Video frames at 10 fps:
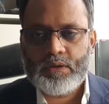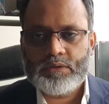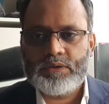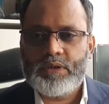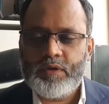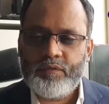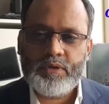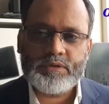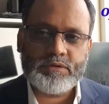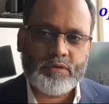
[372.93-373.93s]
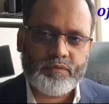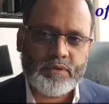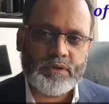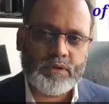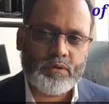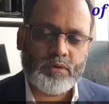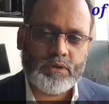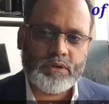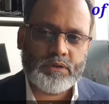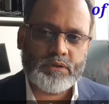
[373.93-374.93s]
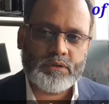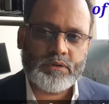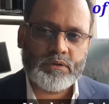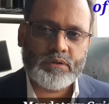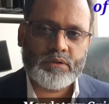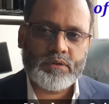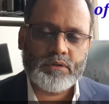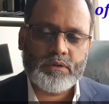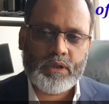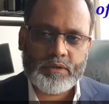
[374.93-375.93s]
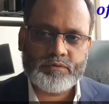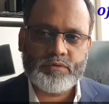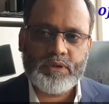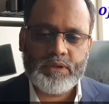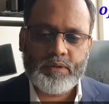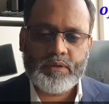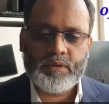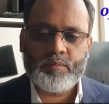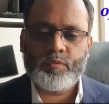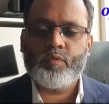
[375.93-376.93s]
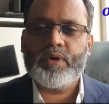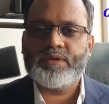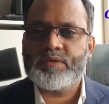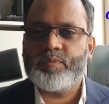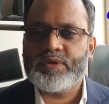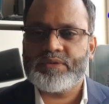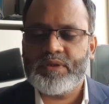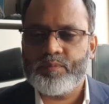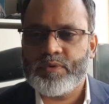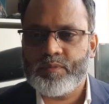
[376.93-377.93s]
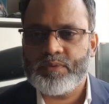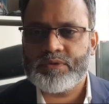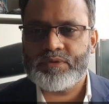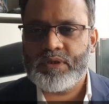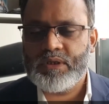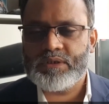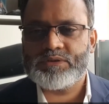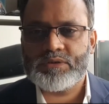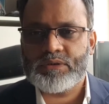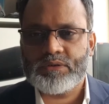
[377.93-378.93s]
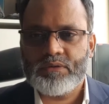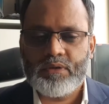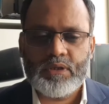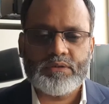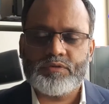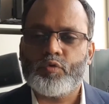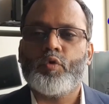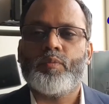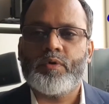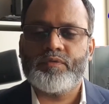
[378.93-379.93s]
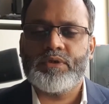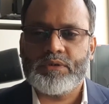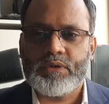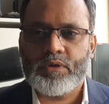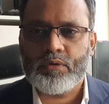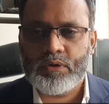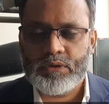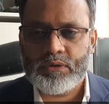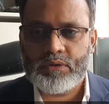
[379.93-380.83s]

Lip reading: The definition of internal audit actually provides the basic purpose, the nature, and the scope of the internal audit.